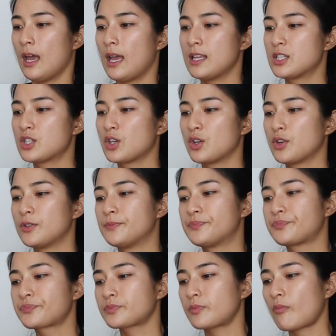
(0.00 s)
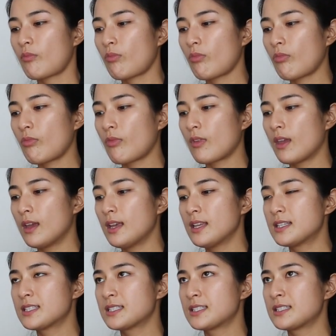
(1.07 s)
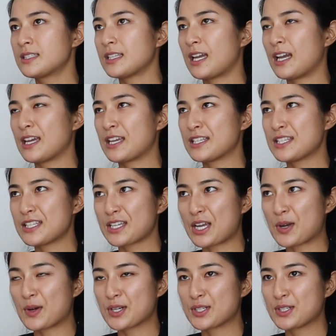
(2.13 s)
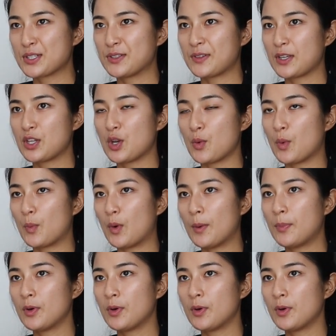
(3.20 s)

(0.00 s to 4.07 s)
And so I guess it's a question of at what